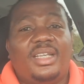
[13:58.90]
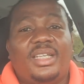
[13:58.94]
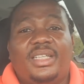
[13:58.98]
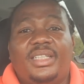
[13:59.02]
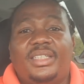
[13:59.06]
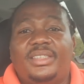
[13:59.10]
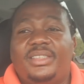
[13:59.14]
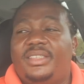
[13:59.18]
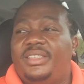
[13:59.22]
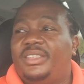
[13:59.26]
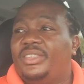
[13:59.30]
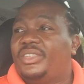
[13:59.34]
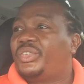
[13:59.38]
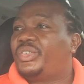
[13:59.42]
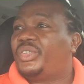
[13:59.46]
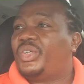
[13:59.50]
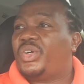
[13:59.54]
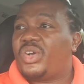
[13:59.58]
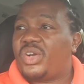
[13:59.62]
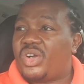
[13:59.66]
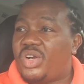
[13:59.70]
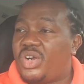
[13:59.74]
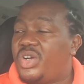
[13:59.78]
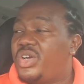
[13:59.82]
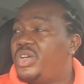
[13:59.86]
It's just
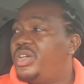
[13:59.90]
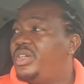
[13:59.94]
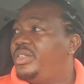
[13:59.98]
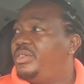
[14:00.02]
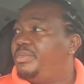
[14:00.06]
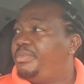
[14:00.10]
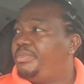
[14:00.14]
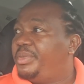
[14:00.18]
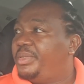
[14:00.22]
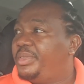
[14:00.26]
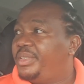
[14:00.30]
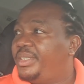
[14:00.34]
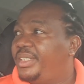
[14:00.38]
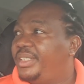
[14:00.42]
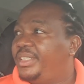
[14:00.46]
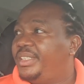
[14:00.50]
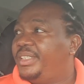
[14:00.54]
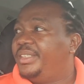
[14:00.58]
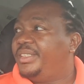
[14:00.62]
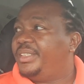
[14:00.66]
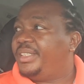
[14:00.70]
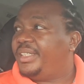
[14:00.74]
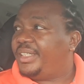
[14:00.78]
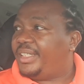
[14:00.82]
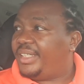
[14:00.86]
hard to put it
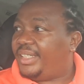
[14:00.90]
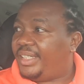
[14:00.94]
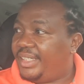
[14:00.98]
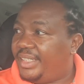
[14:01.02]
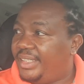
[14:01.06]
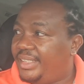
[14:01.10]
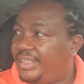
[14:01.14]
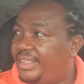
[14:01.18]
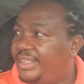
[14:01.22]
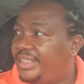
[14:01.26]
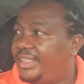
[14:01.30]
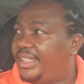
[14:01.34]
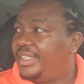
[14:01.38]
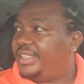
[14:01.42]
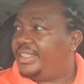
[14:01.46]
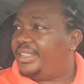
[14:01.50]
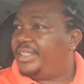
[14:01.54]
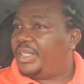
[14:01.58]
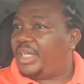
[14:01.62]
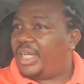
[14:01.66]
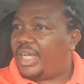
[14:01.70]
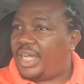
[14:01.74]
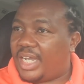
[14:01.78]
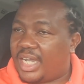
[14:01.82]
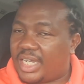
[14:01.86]
in the heads and
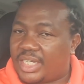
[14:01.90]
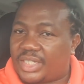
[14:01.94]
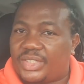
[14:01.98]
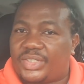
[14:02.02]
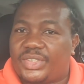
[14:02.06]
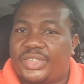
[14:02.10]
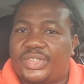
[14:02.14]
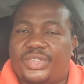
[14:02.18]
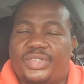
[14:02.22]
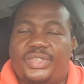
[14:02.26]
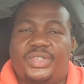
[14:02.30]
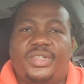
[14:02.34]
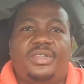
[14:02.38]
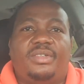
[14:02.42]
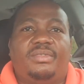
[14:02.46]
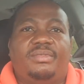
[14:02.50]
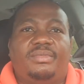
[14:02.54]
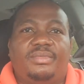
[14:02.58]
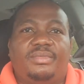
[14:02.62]
the acts